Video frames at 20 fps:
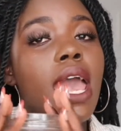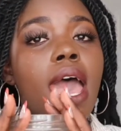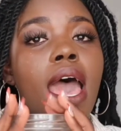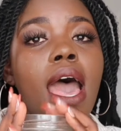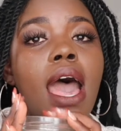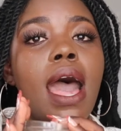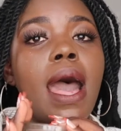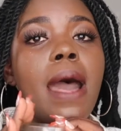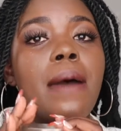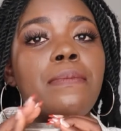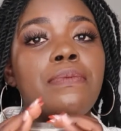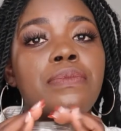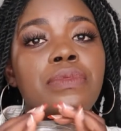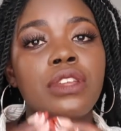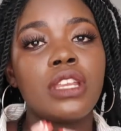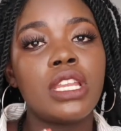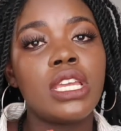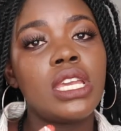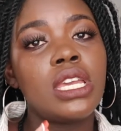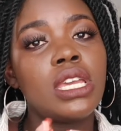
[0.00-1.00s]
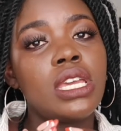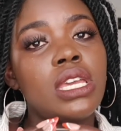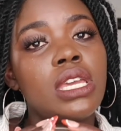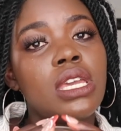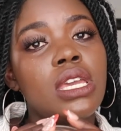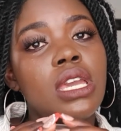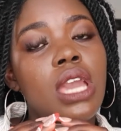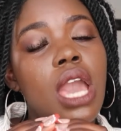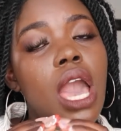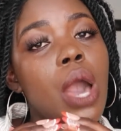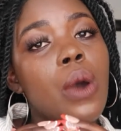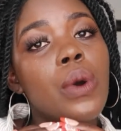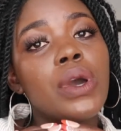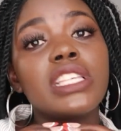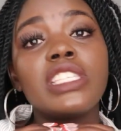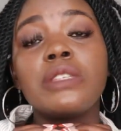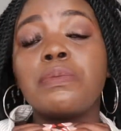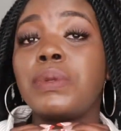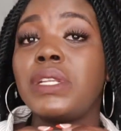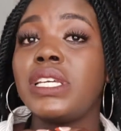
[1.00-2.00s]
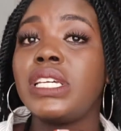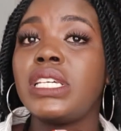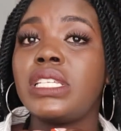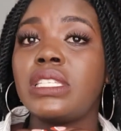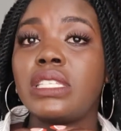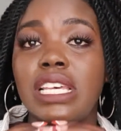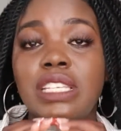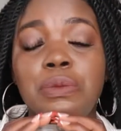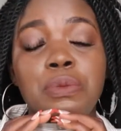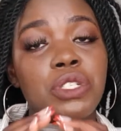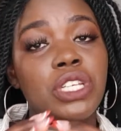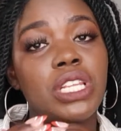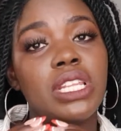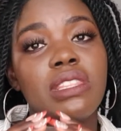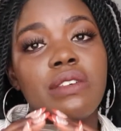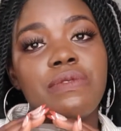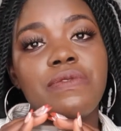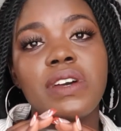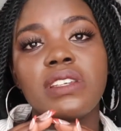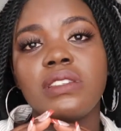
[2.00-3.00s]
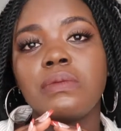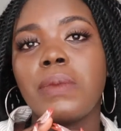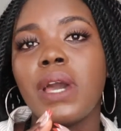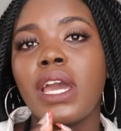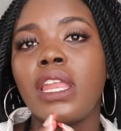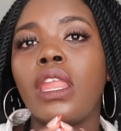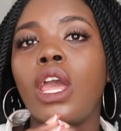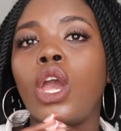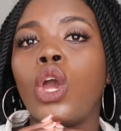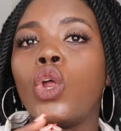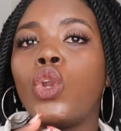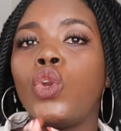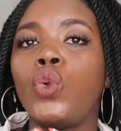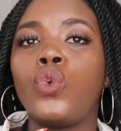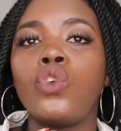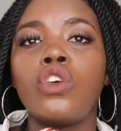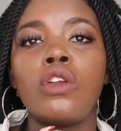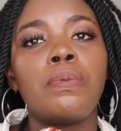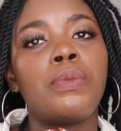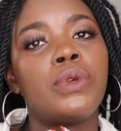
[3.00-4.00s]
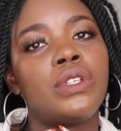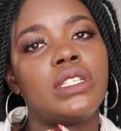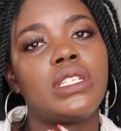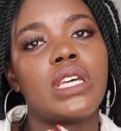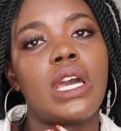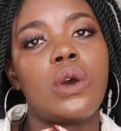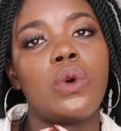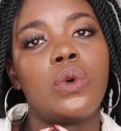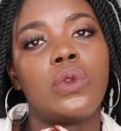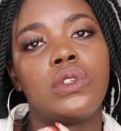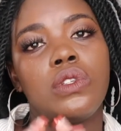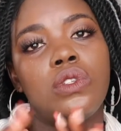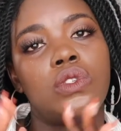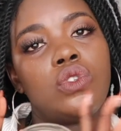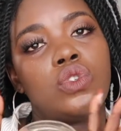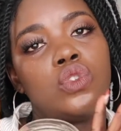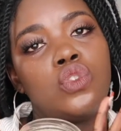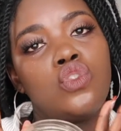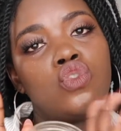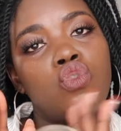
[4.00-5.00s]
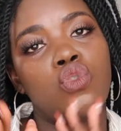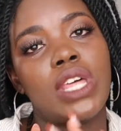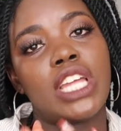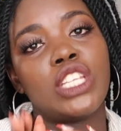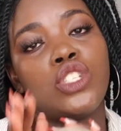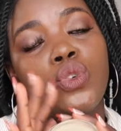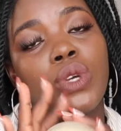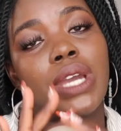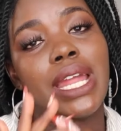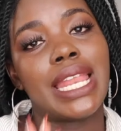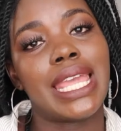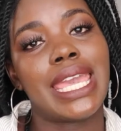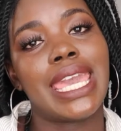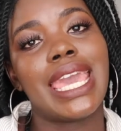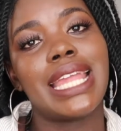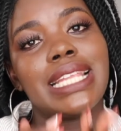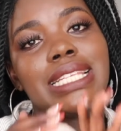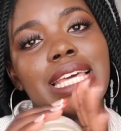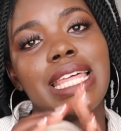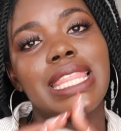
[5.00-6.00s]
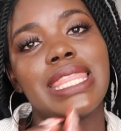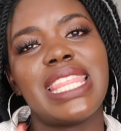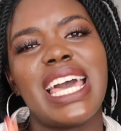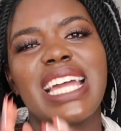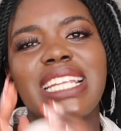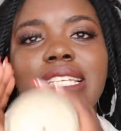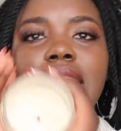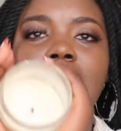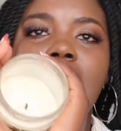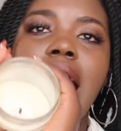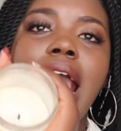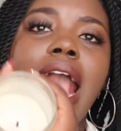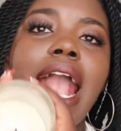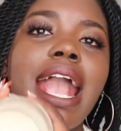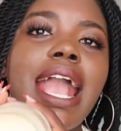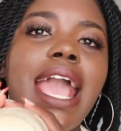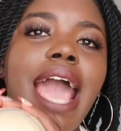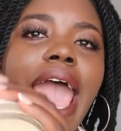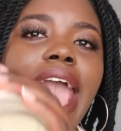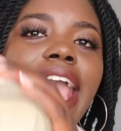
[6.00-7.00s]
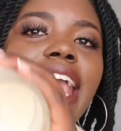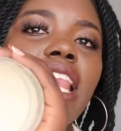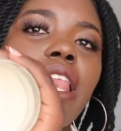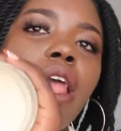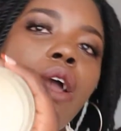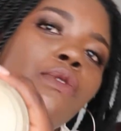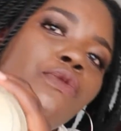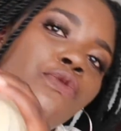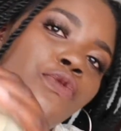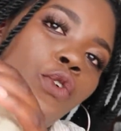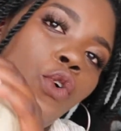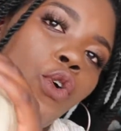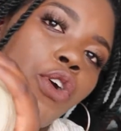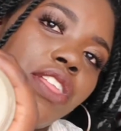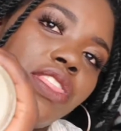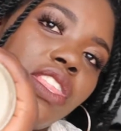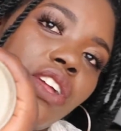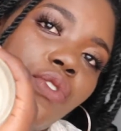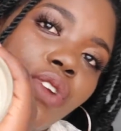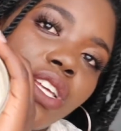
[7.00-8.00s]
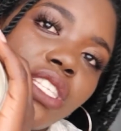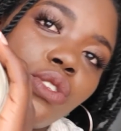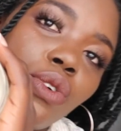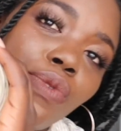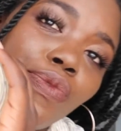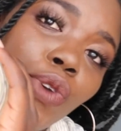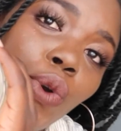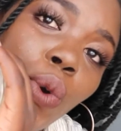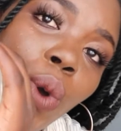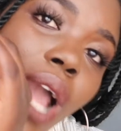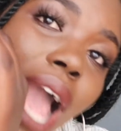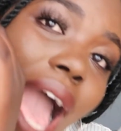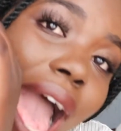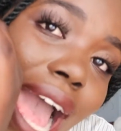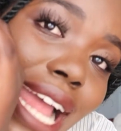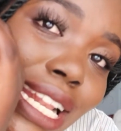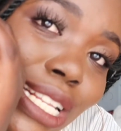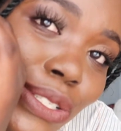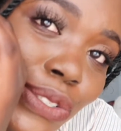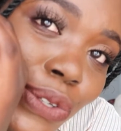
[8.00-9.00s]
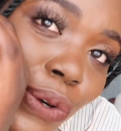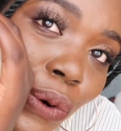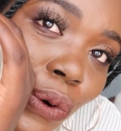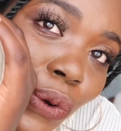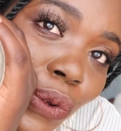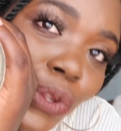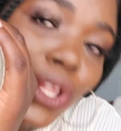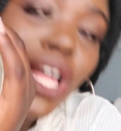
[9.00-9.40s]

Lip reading: 3 hours, please, especially in the first burn, do not put it out, so that you can get that guide for the rest of your candle.